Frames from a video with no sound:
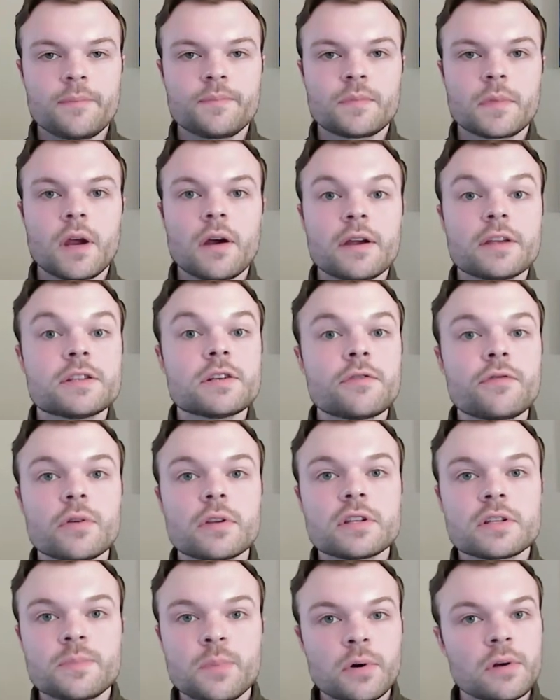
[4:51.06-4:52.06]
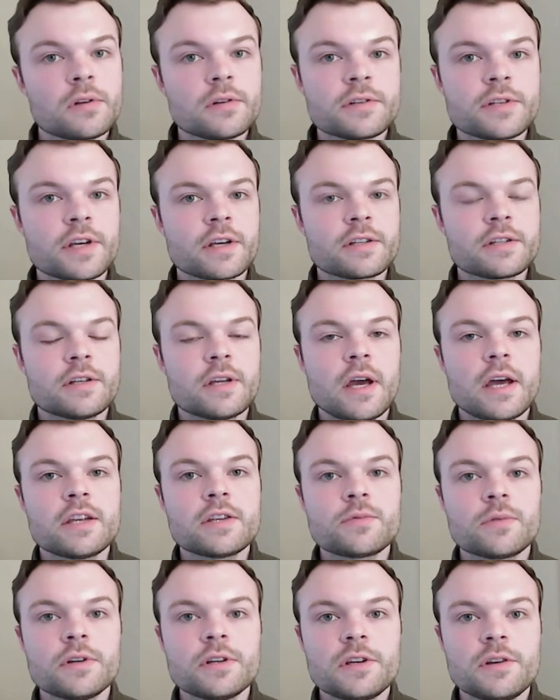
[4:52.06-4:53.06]
All right, so for the spoiler section, I
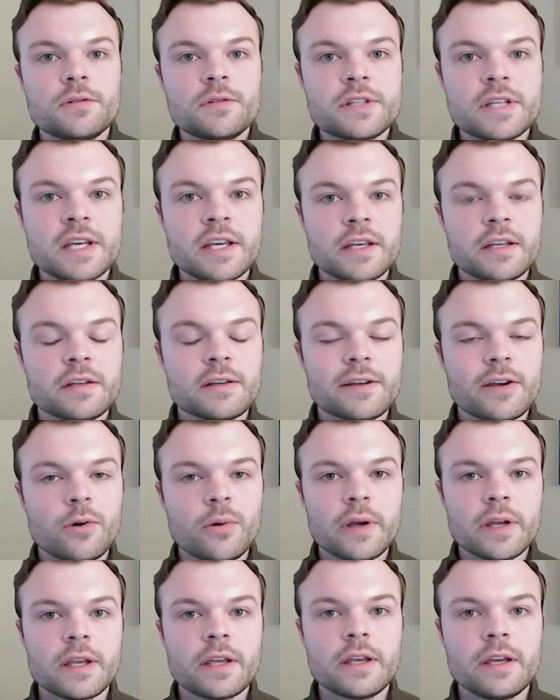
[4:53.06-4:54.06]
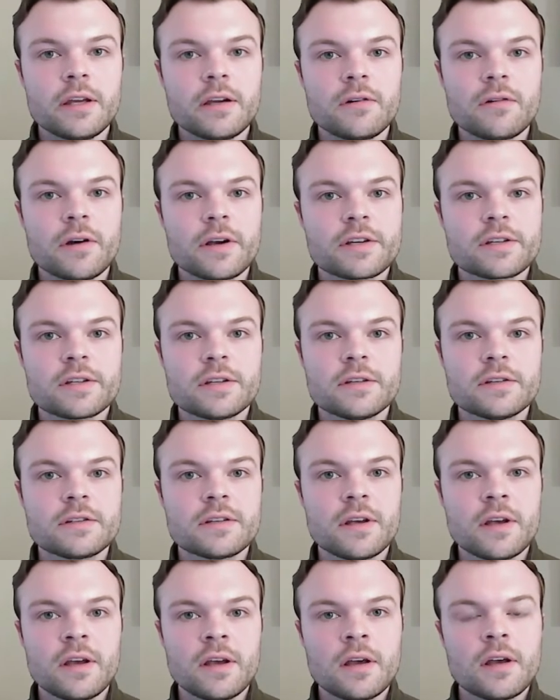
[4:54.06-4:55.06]
just want to do 10 quick-hitting questions
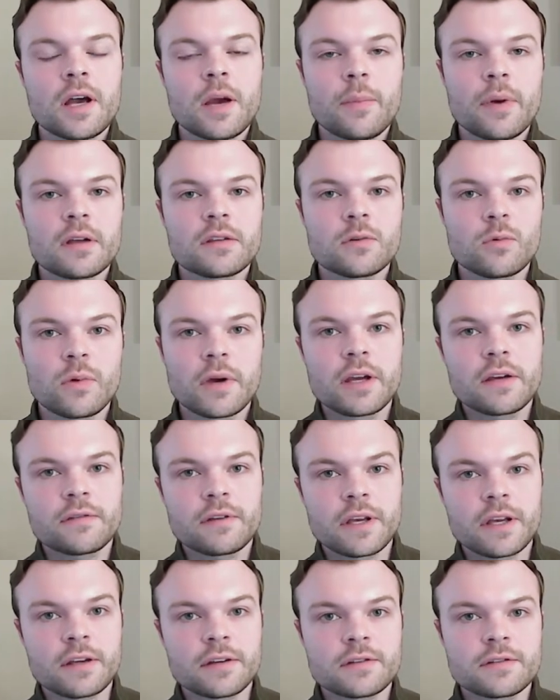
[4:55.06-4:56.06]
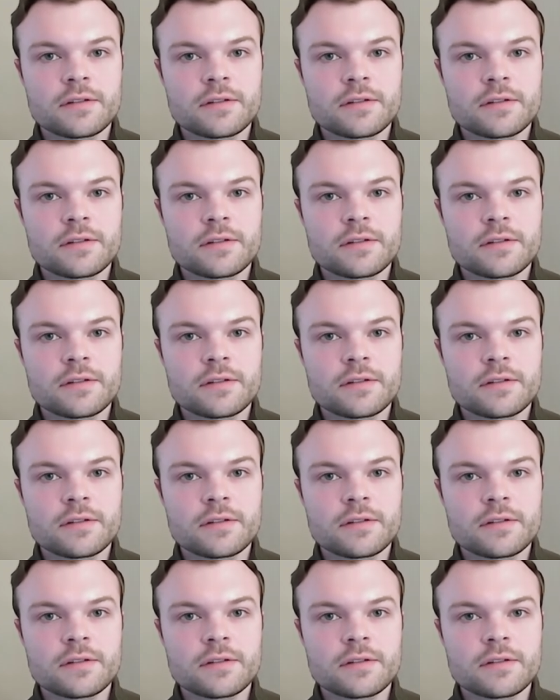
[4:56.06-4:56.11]
about The Way of Kings.